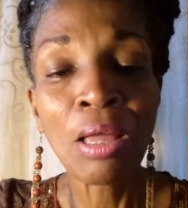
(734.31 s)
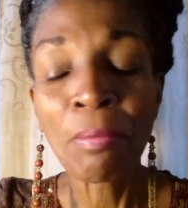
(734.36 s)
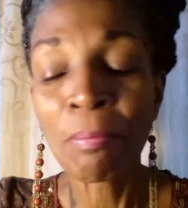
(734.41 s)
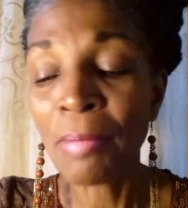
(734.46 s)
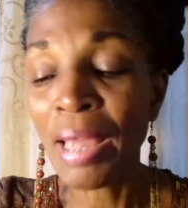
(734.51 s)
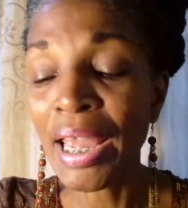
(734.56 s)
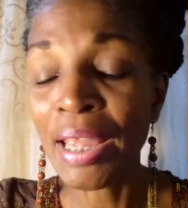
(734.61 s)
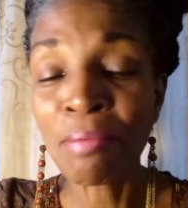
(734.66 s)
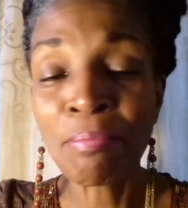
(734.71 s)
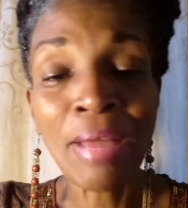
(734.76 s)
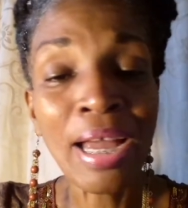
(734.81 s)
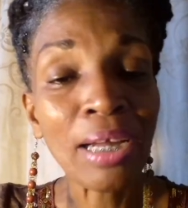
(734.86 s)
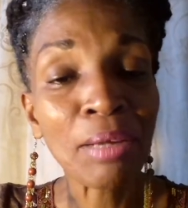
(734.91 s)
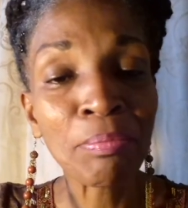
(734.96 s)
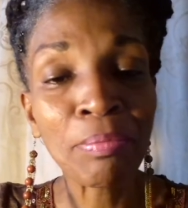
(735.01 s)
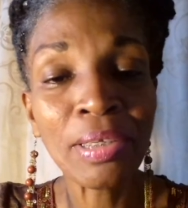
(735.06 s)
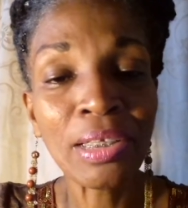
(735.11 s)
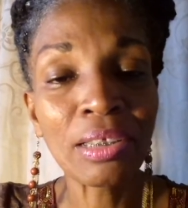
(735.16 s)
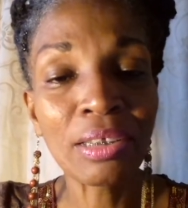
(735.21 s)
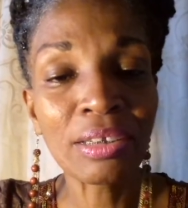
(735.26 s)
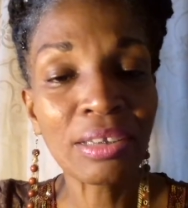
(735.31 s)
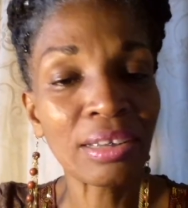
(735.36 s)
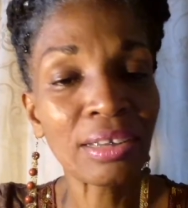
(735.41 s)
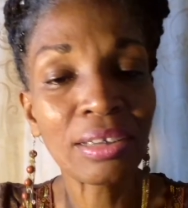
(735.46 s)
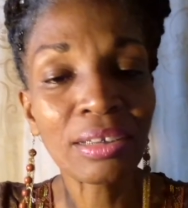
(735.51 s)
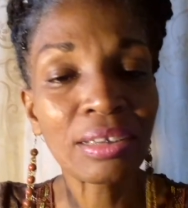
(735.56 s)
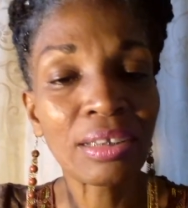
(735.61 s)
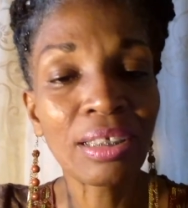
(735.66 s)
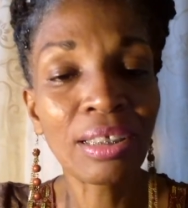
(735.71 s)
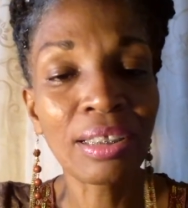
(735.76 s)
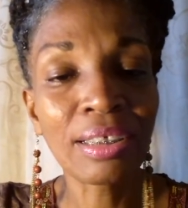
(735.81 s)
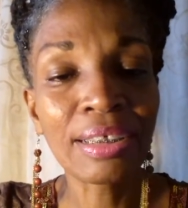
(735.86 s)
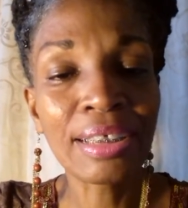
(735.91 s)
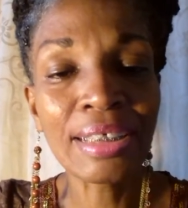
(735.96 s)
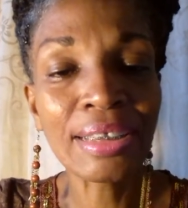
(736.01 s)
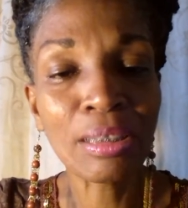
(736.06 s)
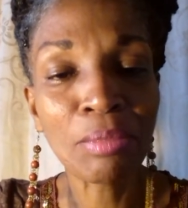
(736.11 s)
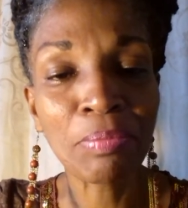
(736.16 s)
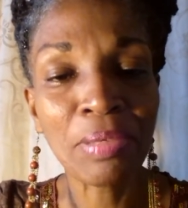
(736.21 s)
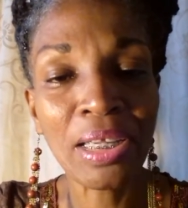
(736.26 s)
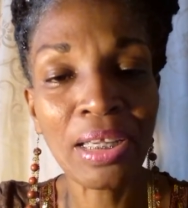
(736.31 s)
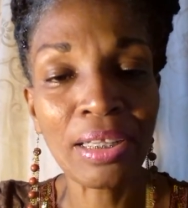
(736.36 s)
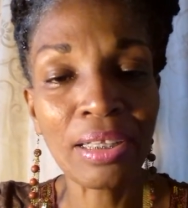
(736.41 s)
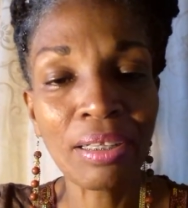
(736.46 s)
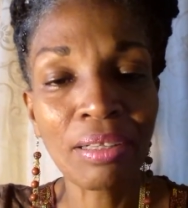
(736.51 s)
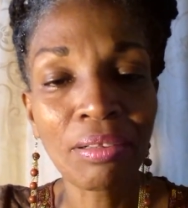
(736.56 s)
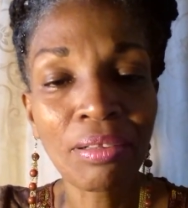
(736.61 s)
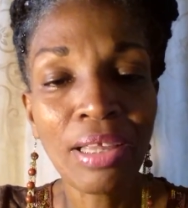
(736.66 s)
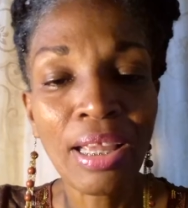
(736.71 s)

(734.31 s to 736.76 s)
My back pain just disappeared.